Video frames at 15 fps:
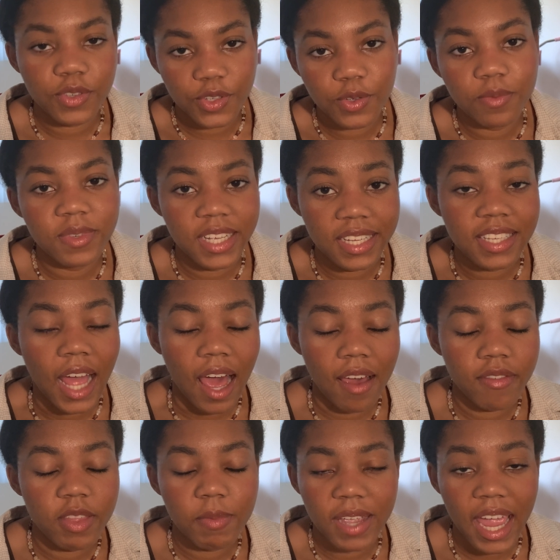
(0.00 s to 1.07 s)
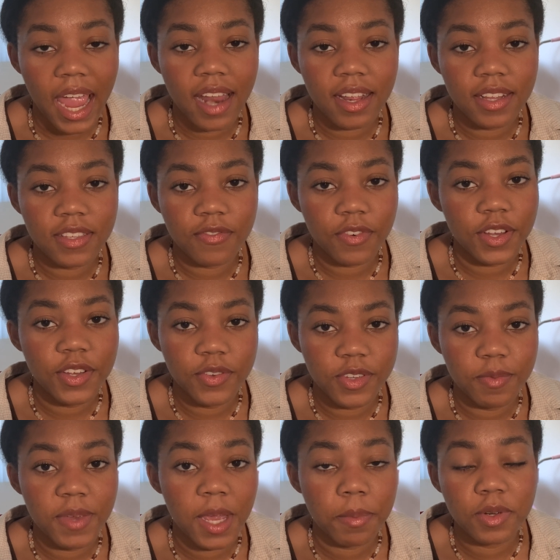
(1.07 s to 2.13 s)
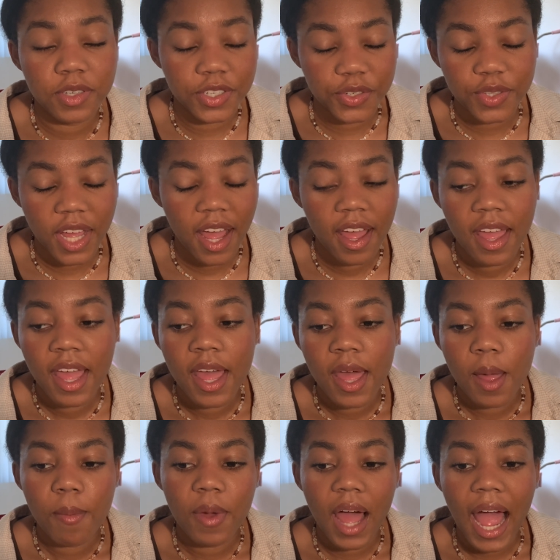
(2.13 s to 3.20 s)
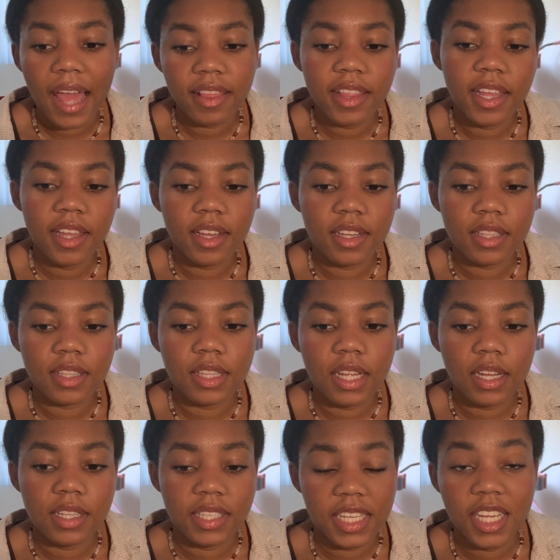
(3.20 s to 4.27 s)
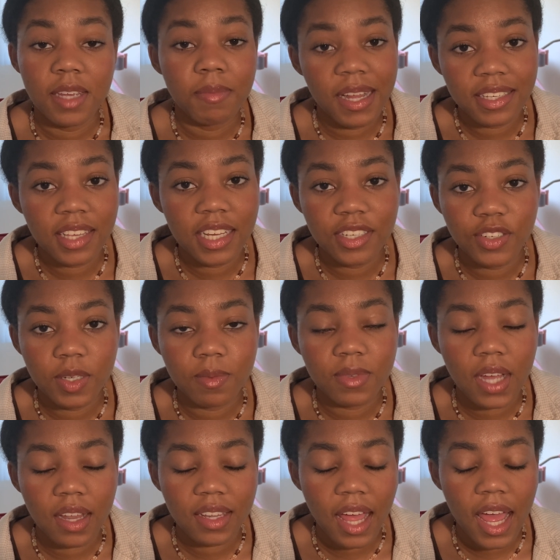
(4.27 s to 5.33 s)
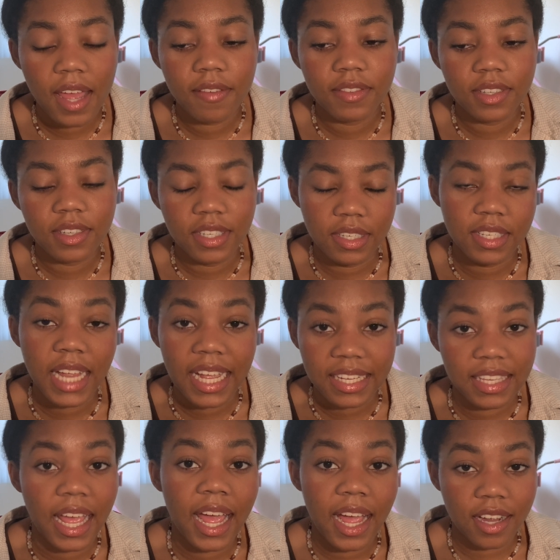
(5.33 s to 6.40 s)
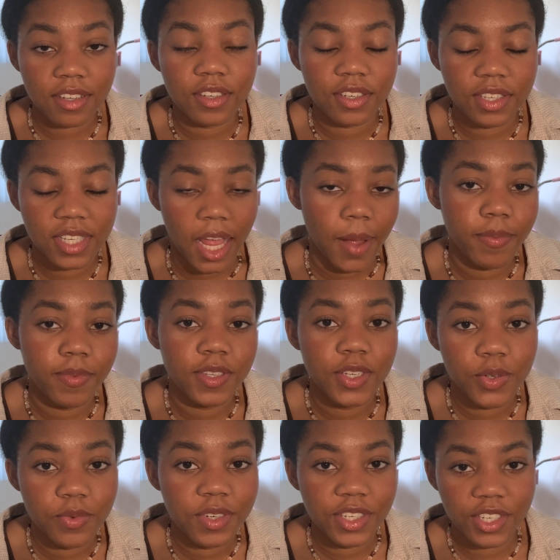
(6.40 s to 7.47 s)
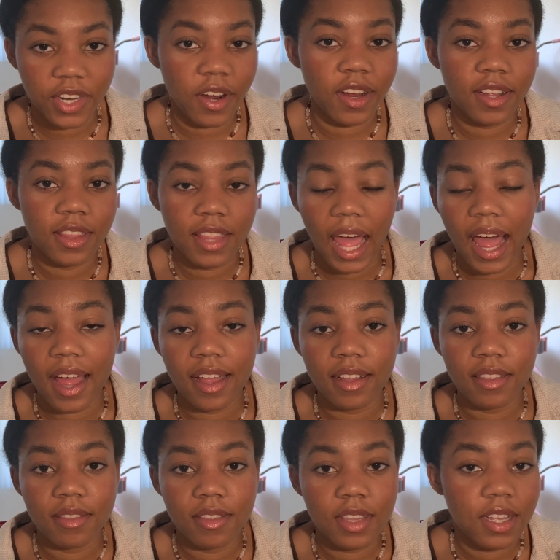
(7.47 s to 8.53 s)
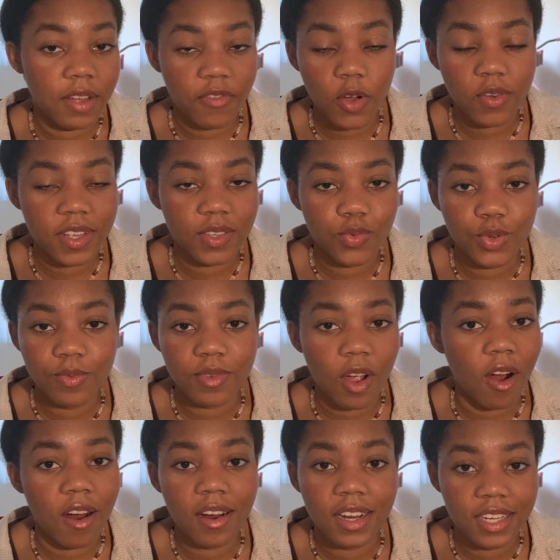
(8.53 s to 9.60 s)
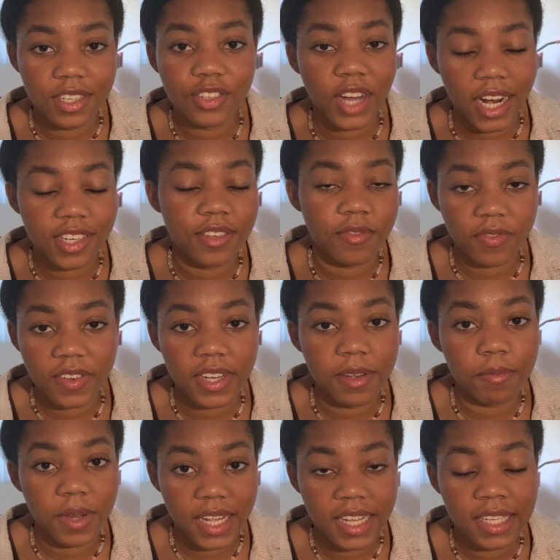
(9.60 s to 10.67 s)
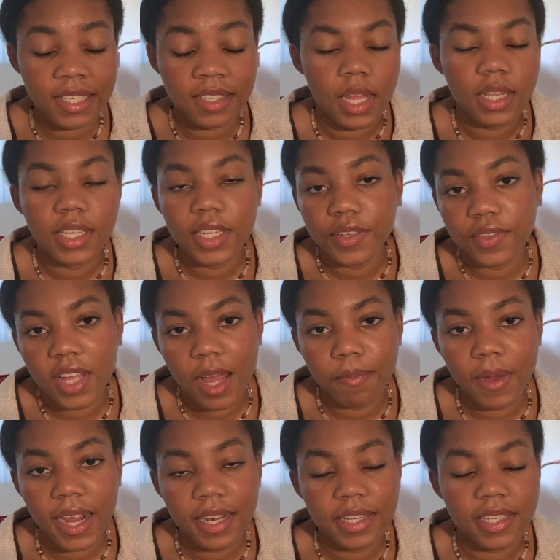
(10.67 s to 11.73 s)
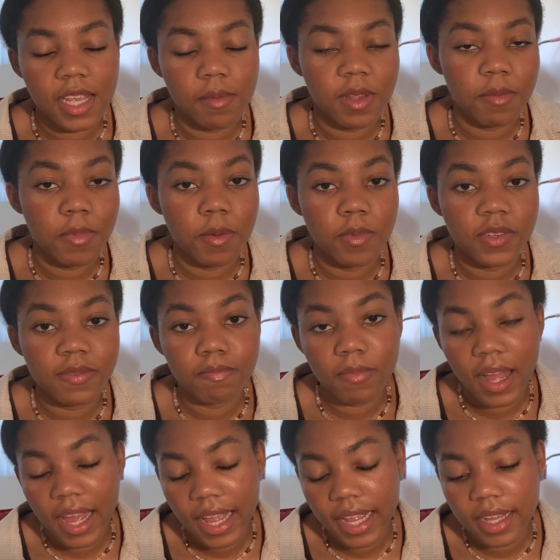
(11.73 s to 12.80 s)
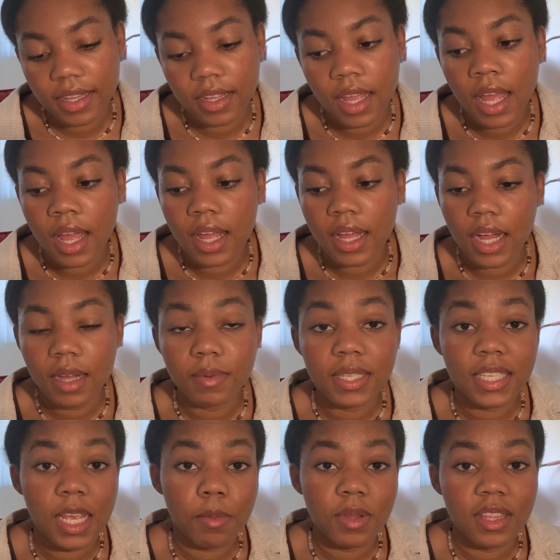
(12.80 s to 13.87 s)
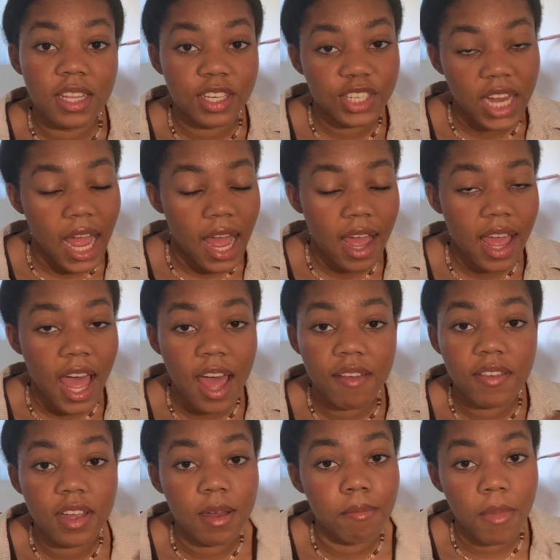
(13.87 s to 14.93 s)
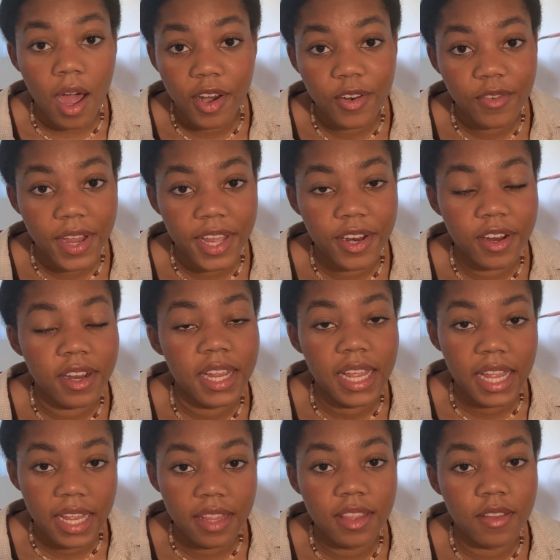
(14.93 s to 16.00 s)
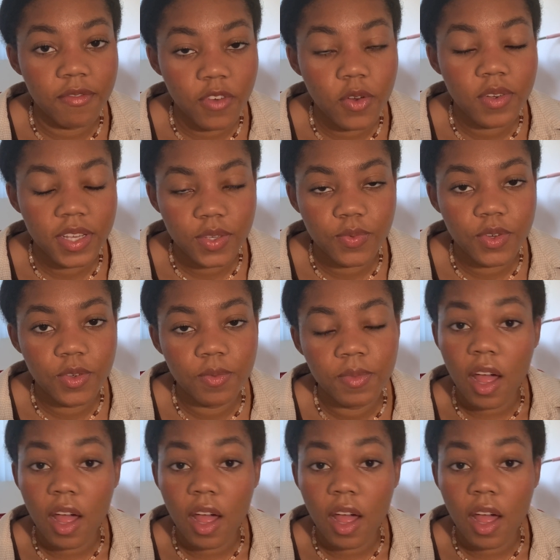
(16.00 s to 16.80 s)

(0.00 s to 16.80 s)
Zoom does have the mechanics for you to be able to do that. But I think the team at Studystream.Live takes that extra step to ensure that the focus rooms are a distraction-free place. They do that by disabling people's mic, disabling the chat, having a moderator in the focus room.